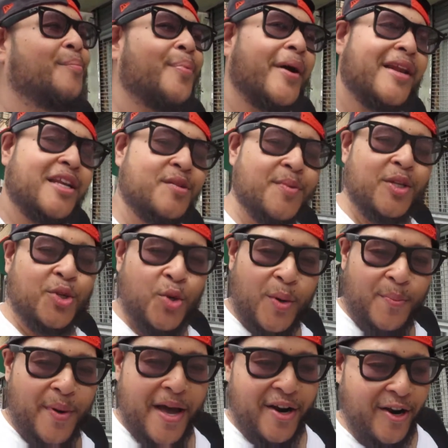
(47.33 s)
But he's been
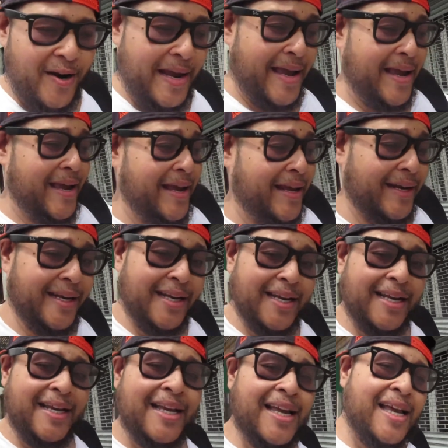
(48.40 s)
doing better, and
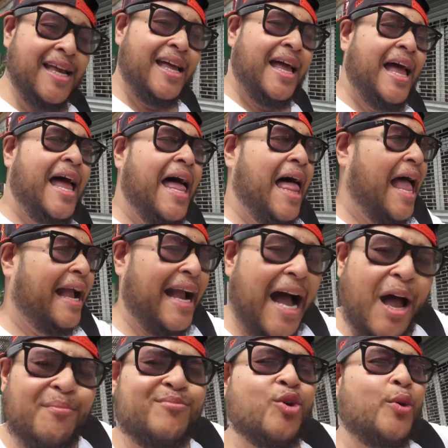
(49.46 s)
I
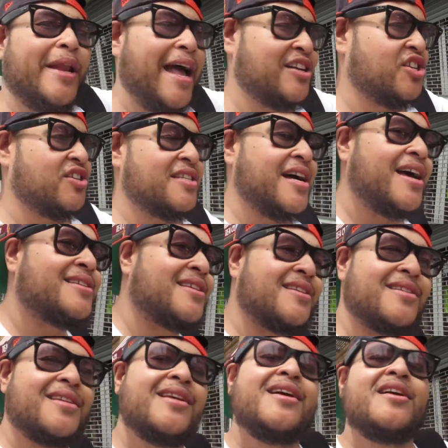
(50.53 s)
got him doing
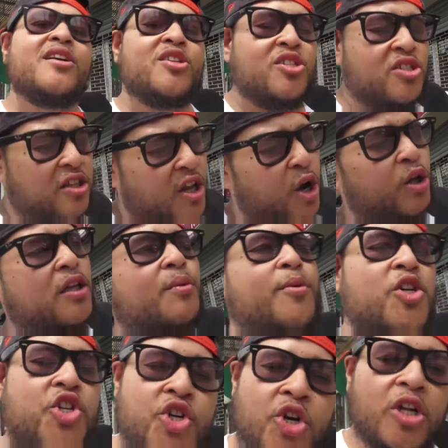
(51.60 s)
exercises. Slowly
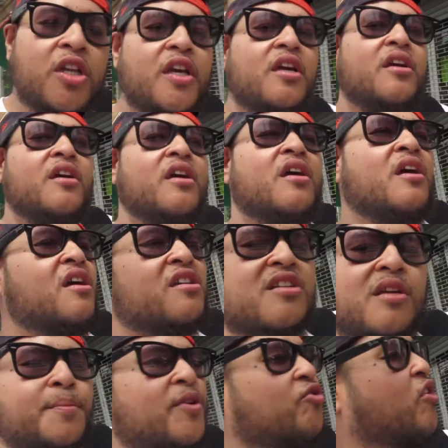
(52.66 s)
but surely, he's
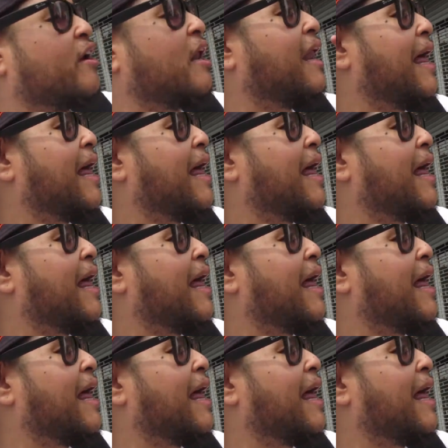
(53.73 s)
gonna be running